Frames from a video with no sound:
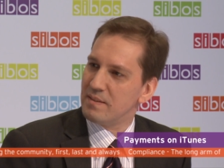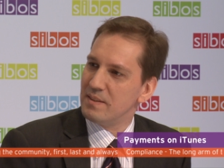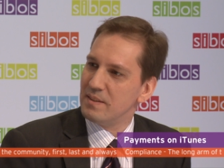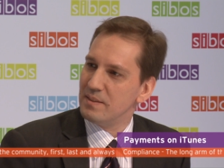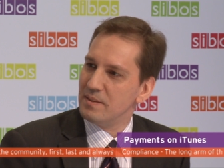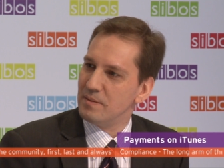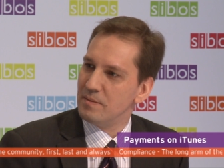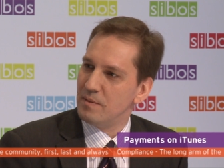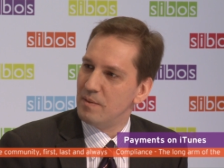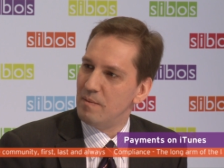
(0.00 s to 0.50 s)

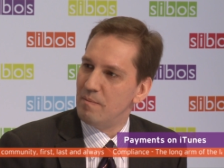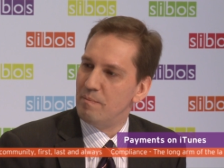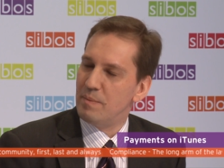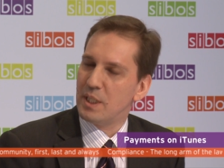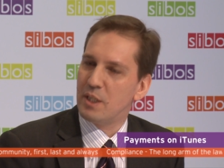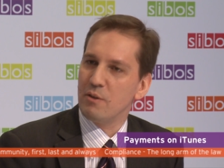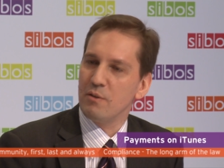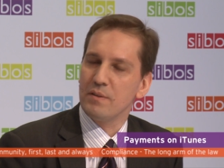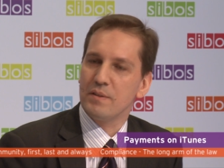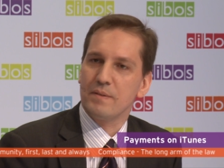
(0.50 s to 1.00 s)
that.
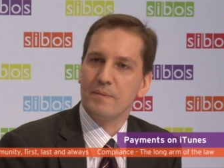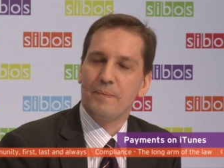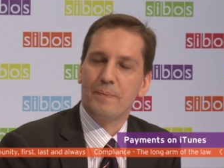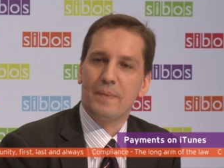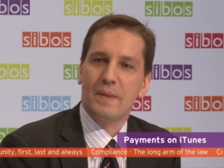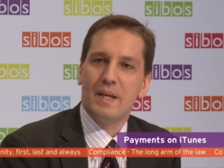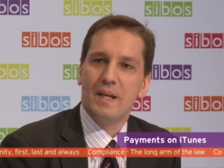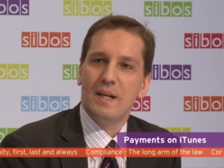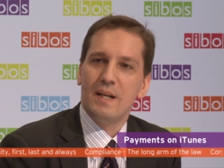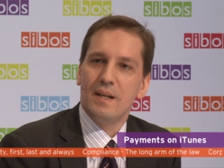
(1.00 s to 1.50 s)
Because
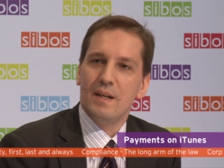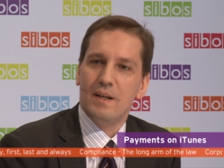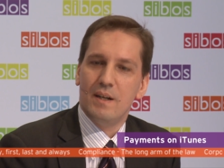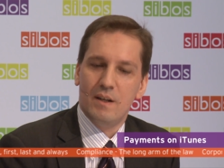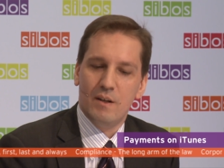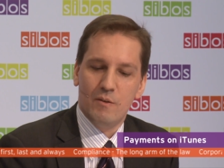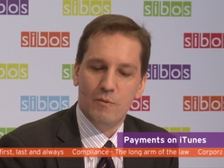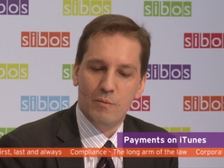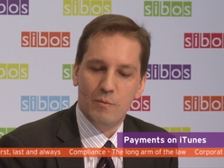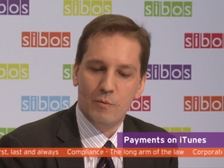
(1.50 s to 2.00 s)

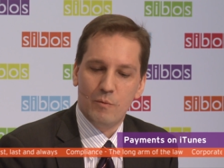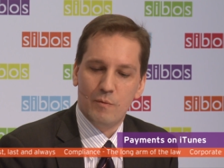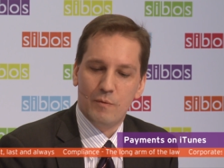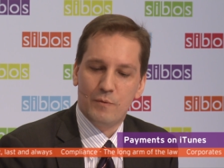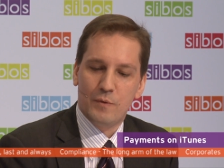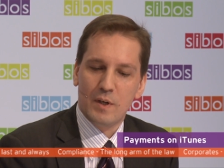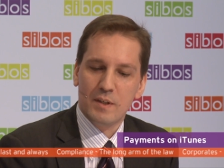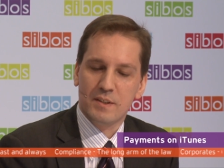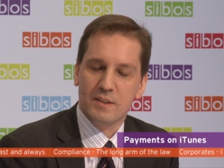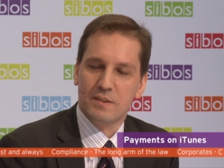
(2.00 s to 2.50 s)

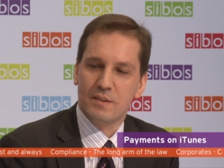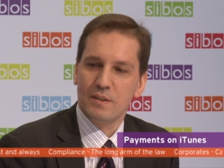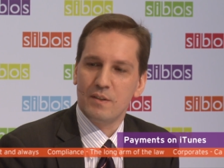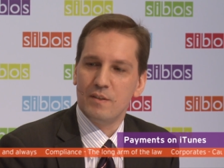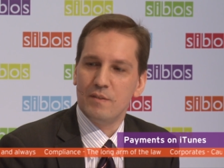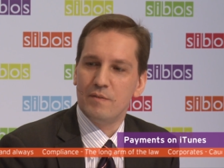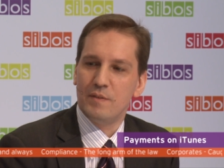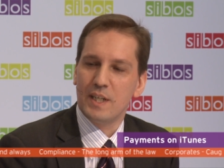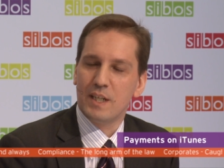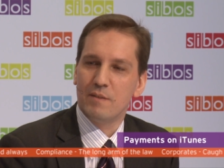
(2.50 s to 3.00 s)
first,
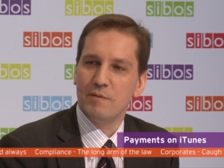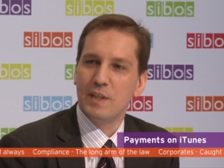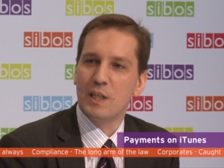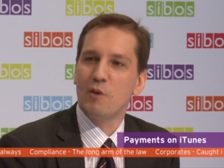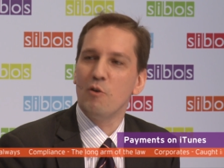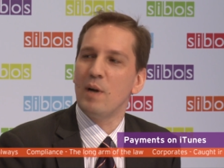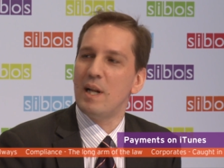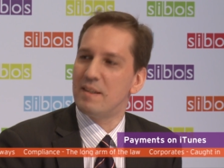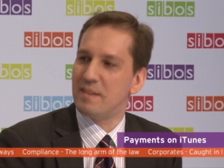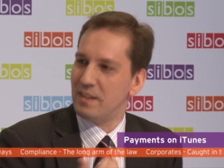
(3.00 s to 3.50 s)
they,
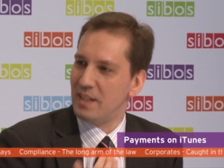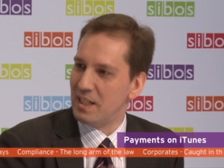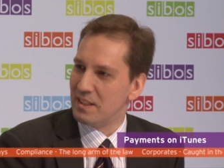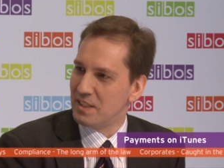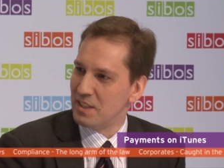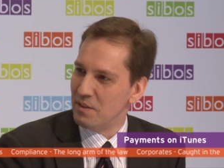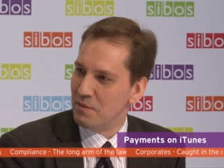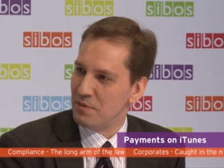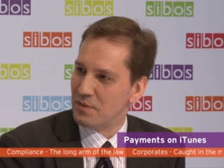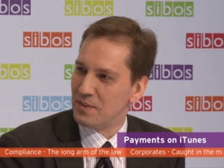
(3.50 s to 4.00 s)
they call
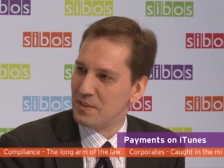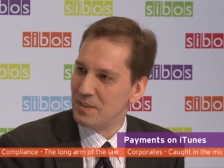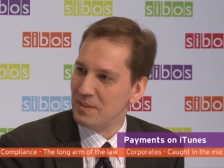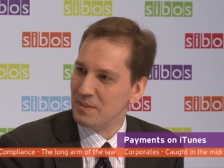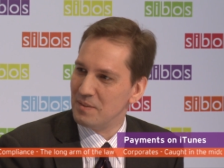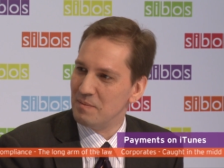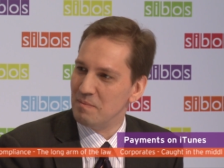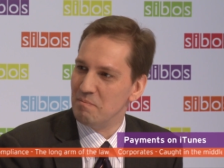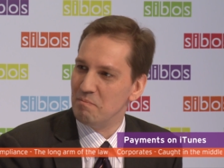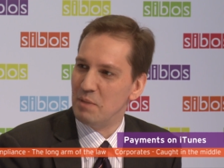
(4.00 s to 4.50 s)
alternatives,
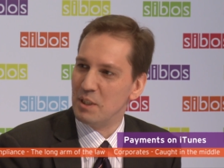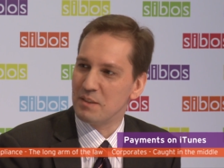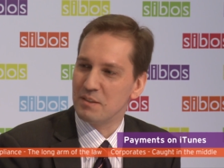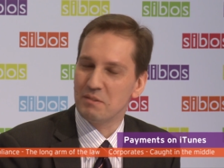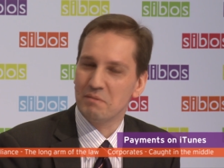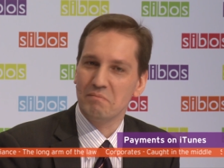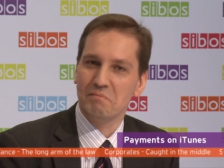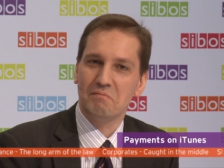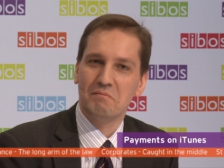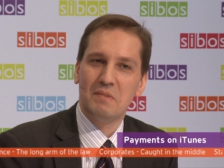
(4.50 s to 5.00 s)

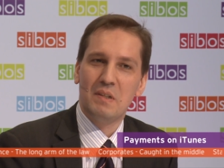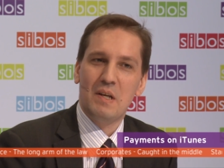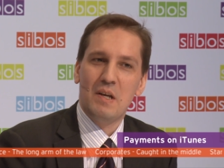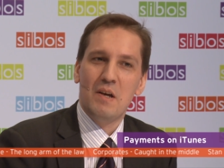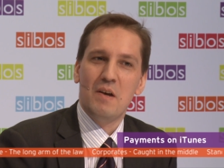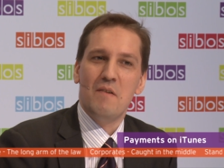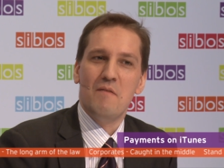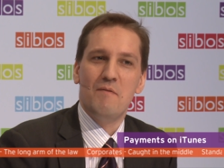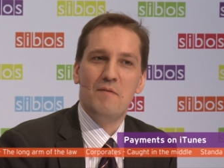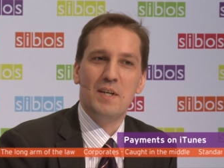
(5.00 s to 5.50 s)
but
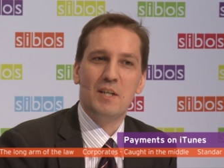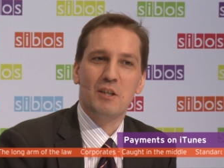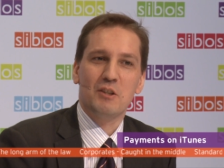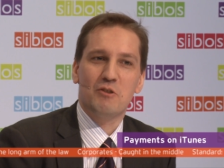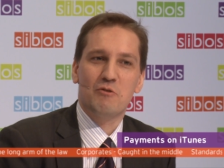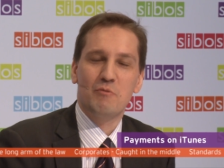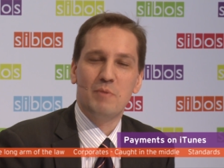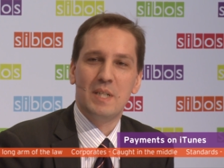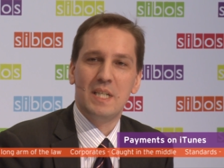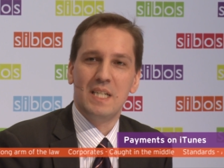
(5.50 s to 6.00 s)
they're
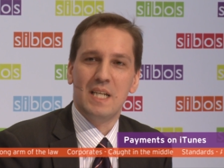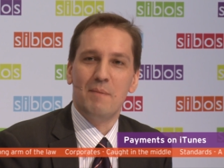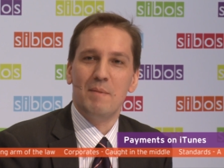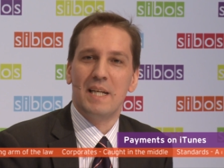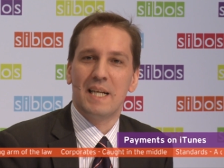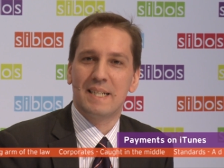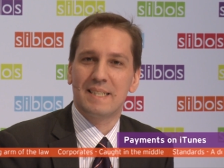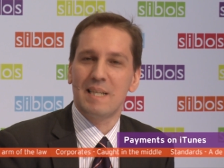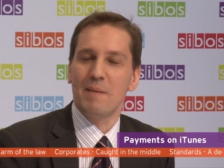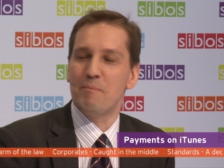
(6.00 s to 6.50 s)
not really, I
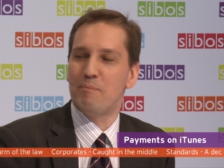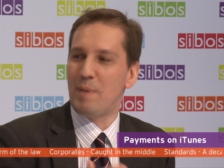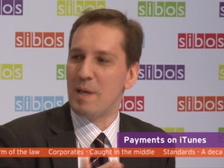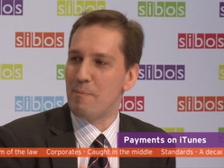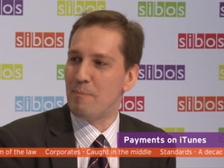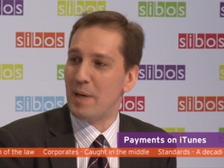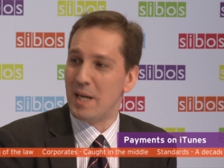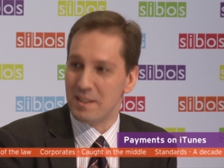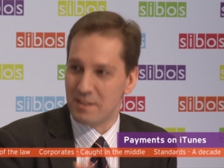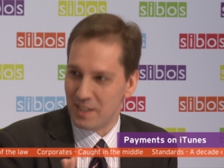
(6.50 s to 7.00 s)
mean, except
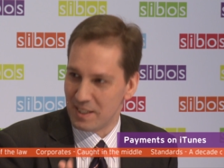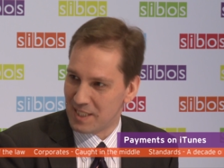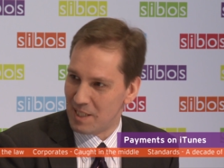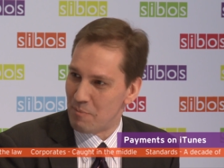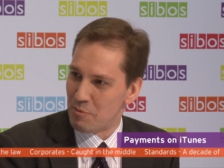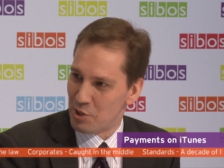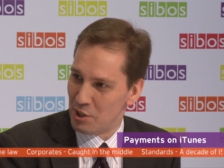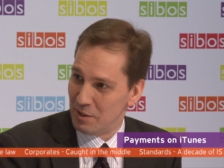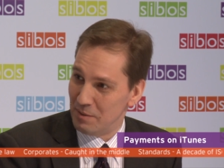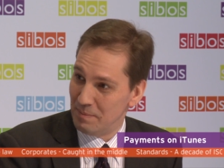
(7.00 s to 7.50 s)
PayPal is an
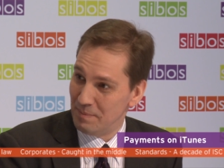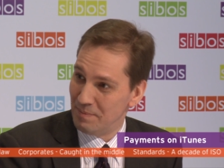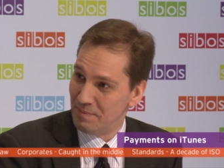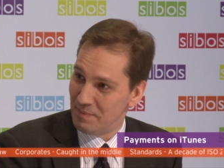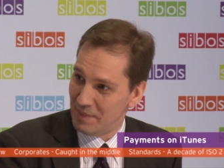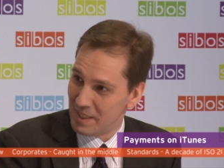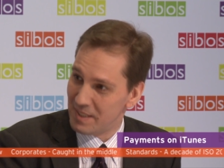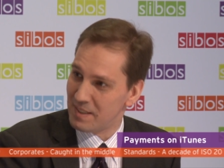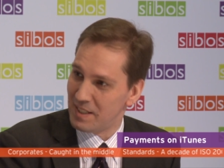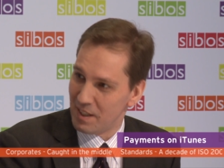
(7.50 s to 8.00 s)
exception,
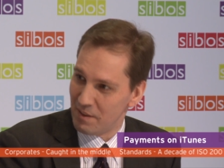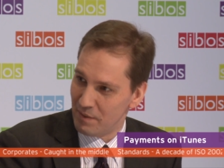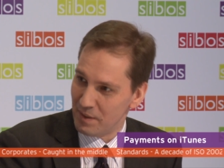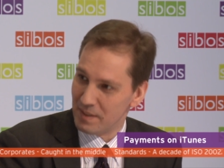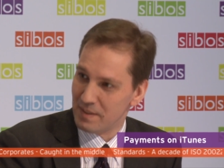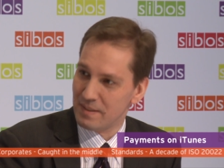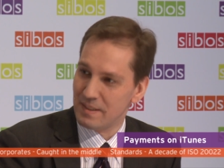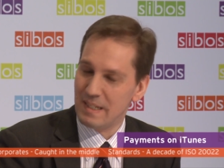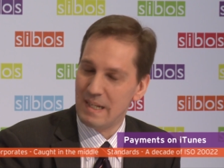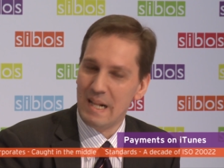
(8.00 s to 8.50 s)
let's say
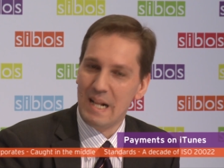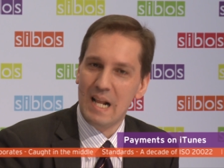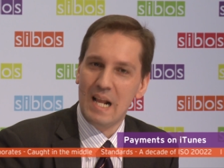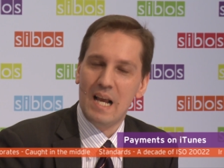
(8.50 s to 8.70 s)
this.